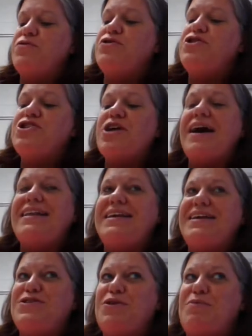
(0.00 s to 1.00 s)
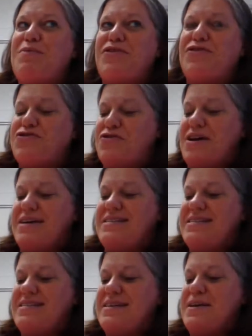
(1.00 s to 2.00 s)
and rooted shyly into her mother's
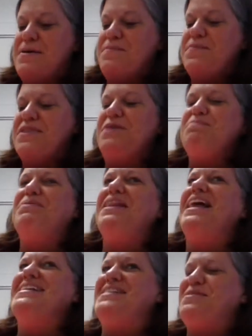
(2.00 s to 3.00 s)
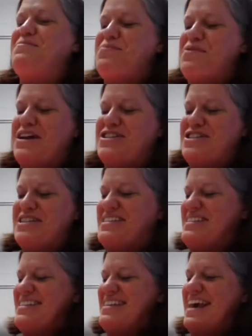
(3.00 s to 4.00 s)
dress. The blessed
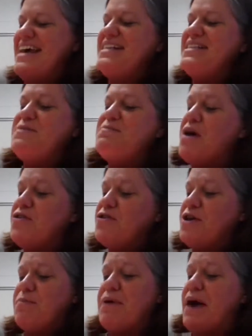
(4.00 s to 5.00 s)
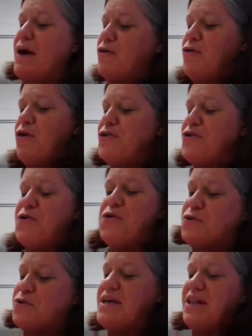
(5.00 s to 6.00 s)
precious. Did mother get powder on your
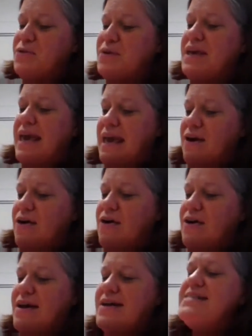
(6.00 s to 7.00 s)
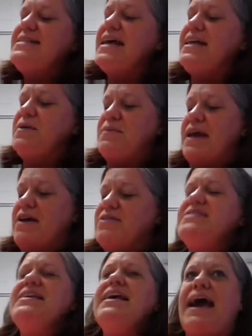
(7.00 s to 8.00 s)
old yellowy hair? Stand up
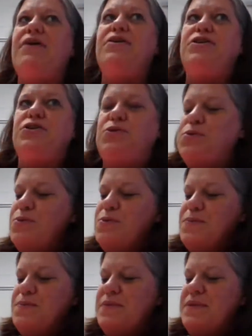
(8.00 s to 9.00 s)
now. Say how do do.